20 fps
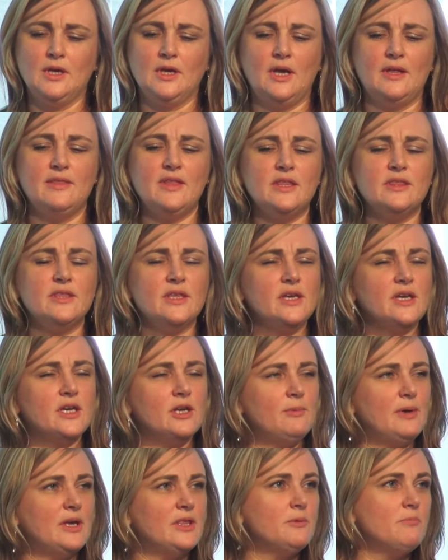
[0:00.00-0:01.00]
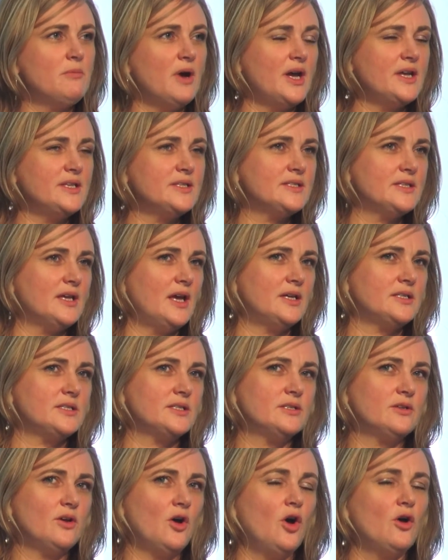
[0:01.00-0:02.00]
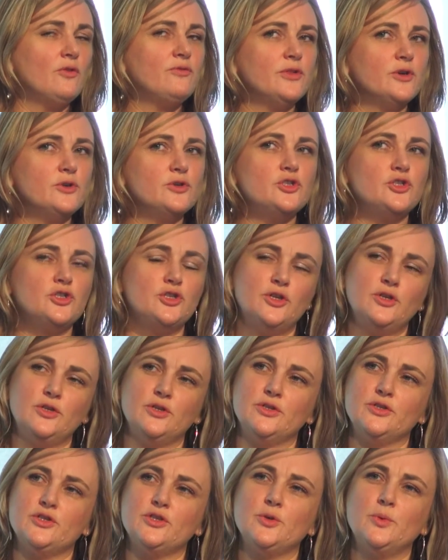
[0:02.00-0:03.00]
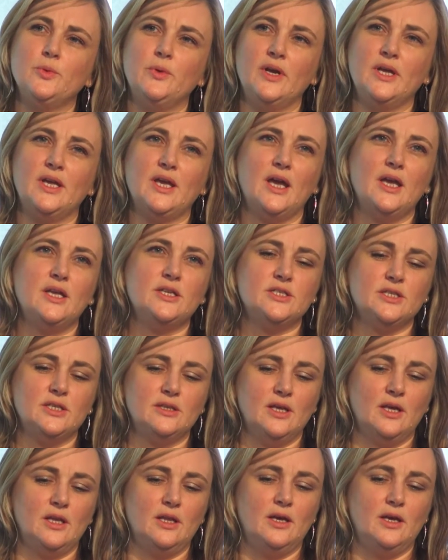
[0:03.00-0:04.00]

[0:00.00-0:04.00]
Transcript: And then thinking about the mindset of those students who were engaged in that